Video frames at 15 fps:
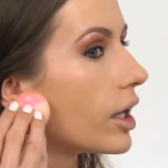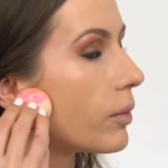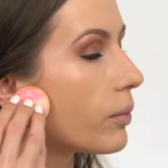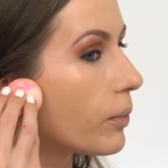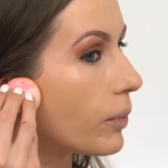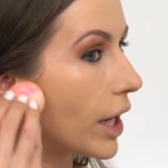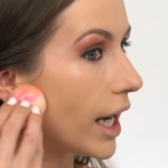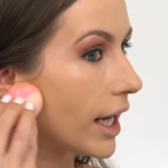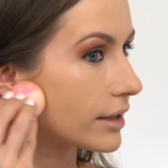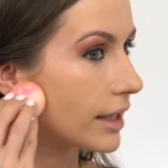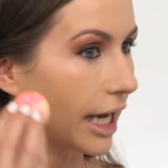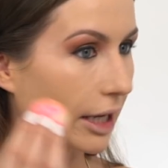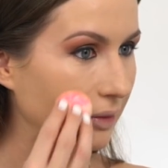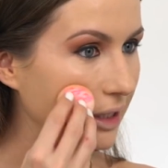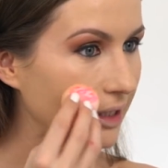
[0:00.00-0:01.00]
But
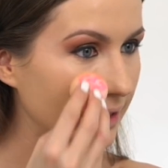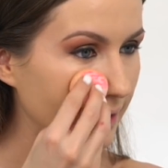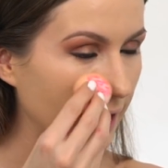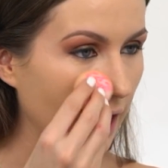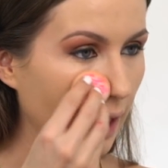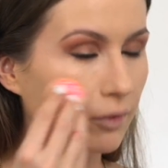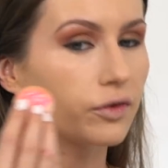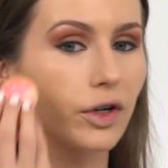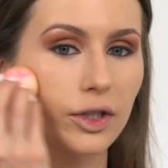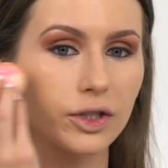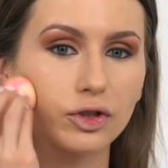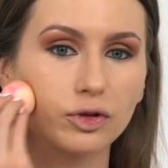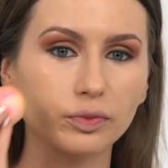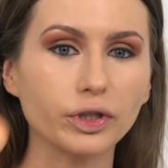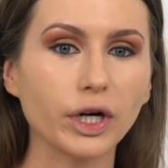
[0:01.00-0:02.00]
I must say I'm very
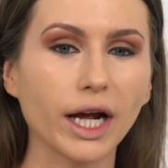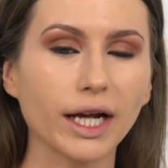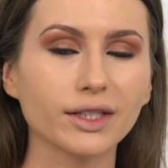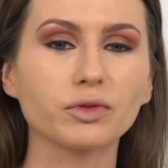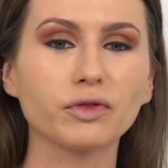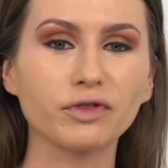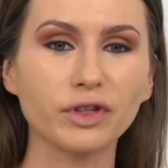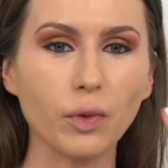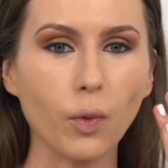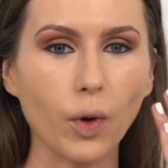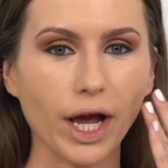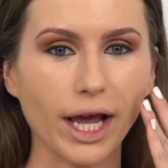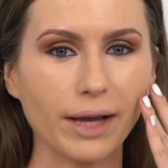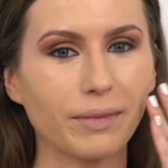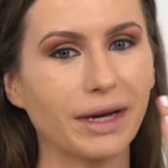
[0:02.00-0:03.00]
surprised with the
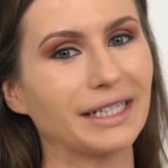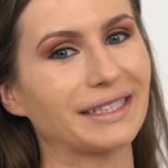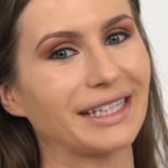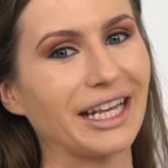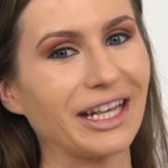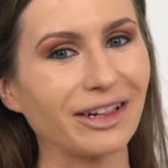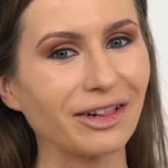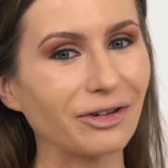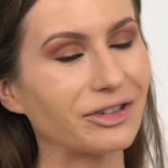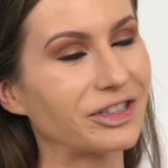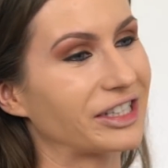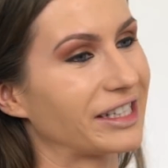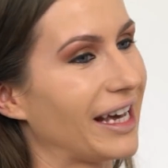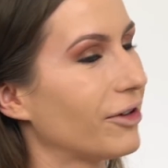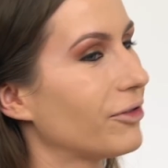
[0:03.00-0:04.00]
way my skin looks
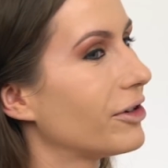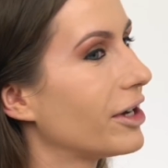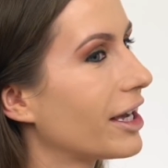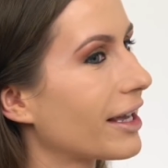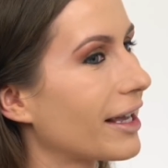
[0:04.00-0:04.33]
now,